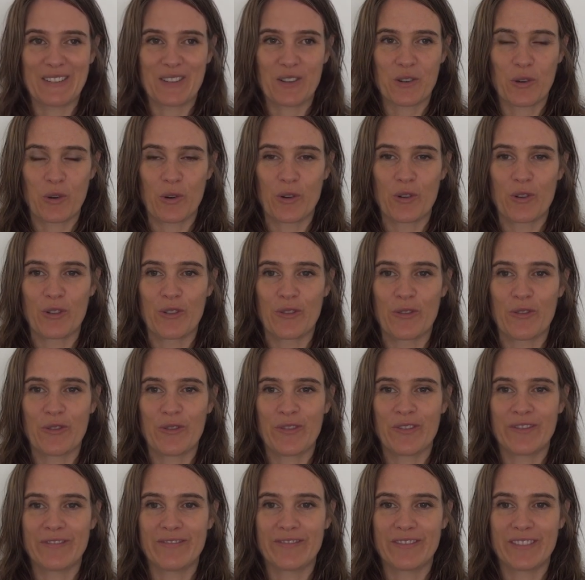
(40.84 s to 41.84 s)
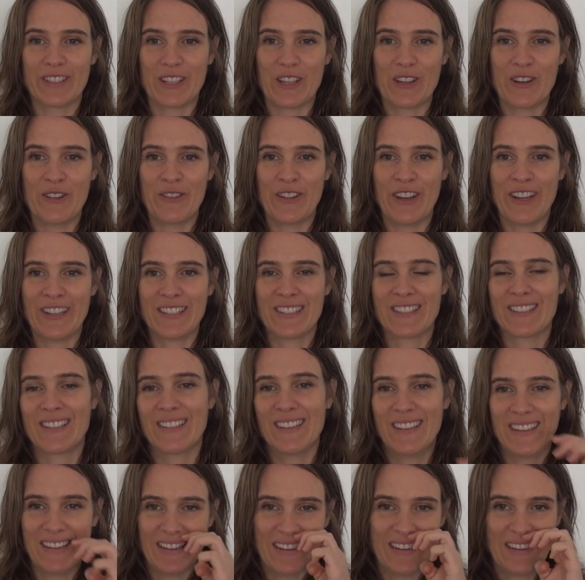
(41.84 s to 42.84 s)
corner of the universe.
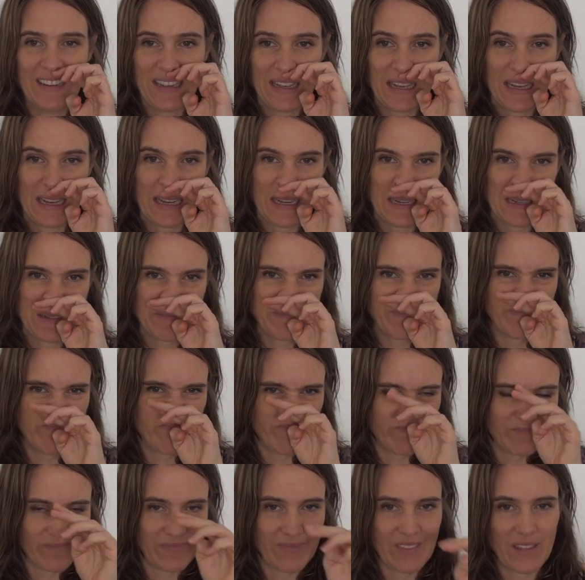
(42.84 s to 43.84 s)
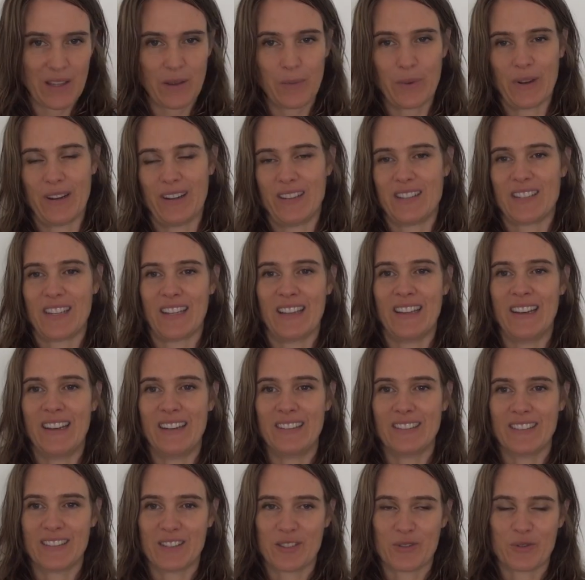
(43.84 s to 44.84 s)
When I say
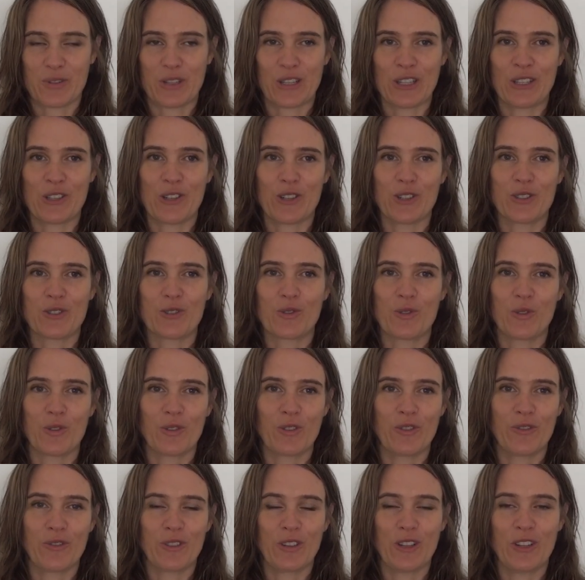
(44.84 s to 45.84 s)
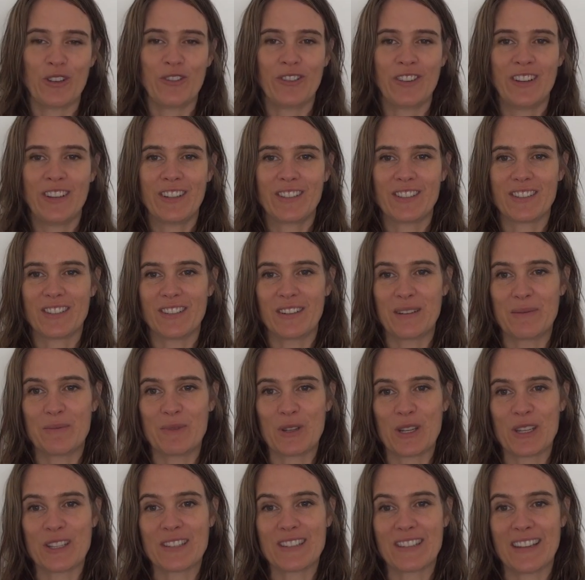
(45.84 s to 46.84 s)
that, it's really God's corner of the universe, and I'm
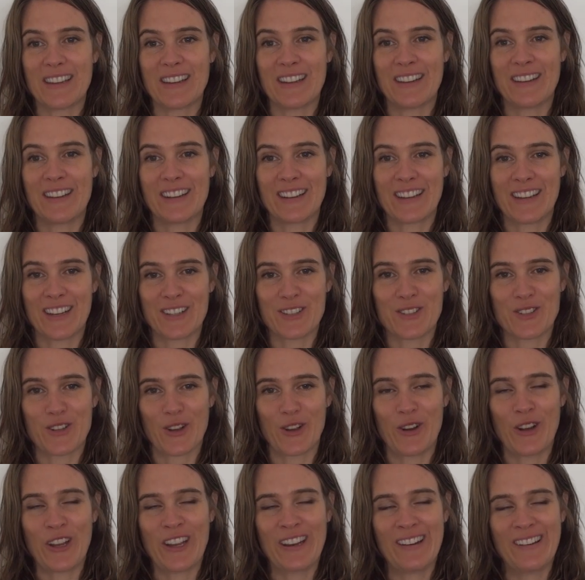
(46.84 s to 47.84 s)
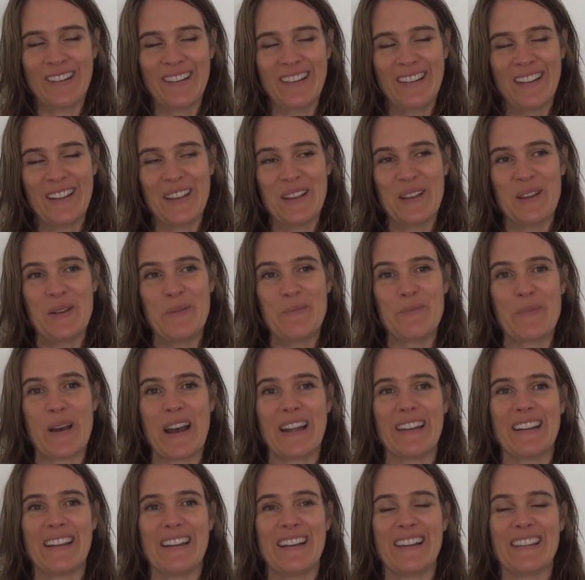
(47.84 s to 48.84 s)
just a custodian.
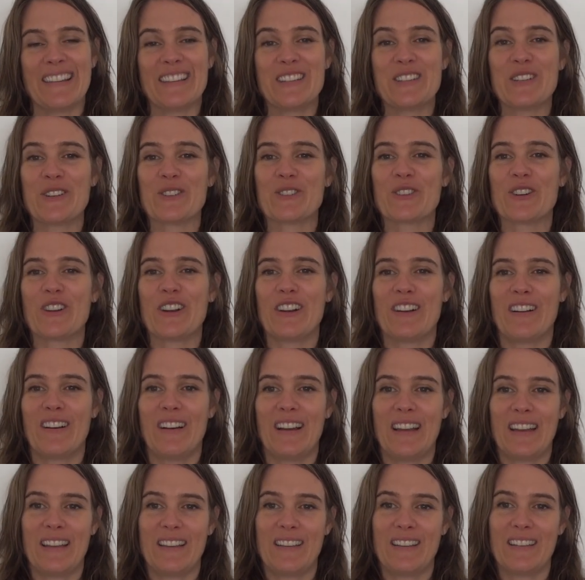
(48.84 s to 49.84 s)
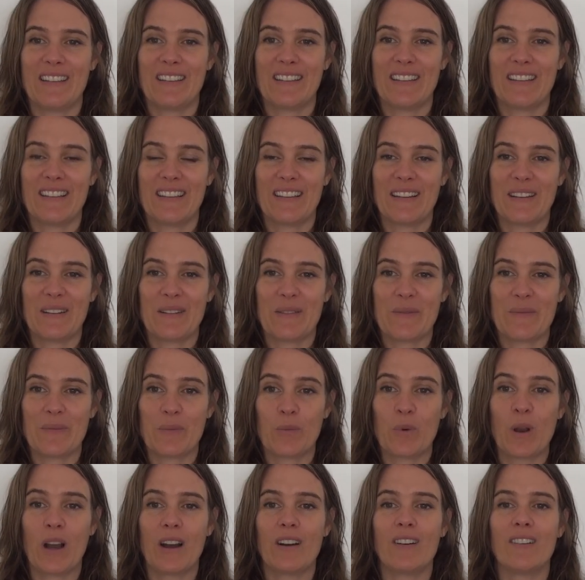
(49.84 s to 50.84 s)
But the children and I,
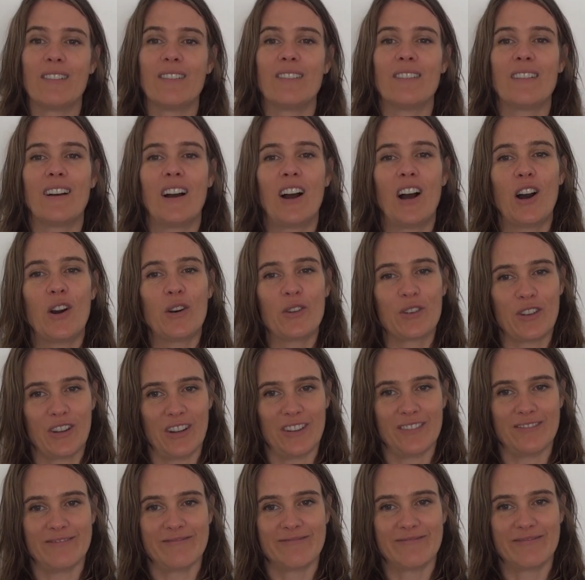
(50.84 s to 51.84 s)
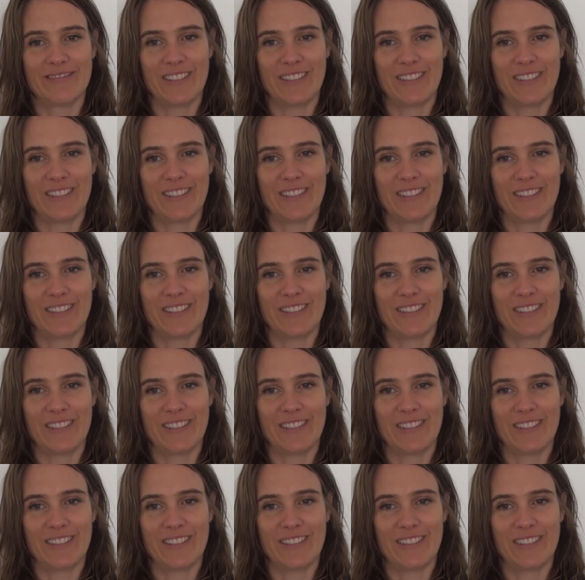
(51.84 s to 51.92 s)
well, hold on.